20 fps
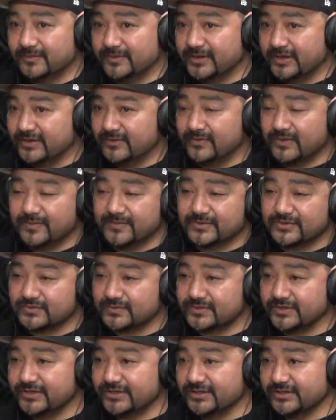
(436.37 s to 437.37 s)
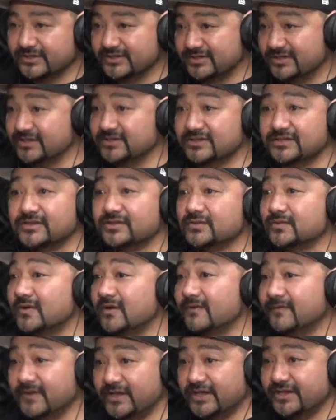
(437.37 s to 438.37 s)
anywhere between 6 to
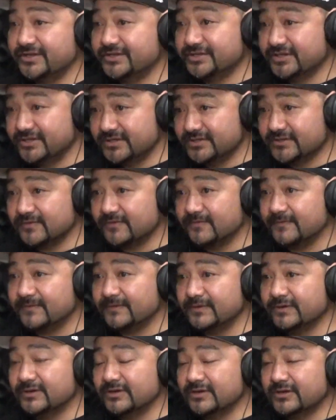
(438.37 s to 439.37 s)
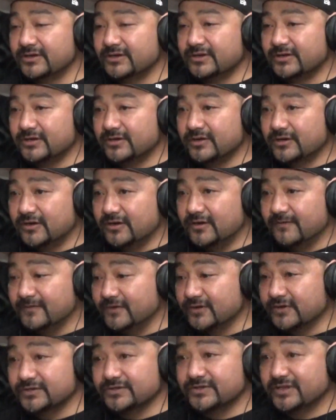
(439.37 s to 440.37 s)
12 kgs of
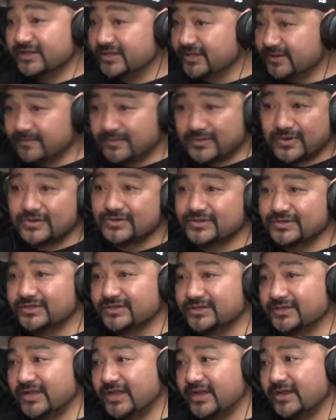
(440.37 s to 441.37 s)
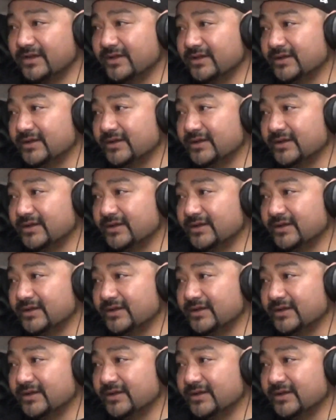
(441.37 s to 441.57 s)
goods, and then process that.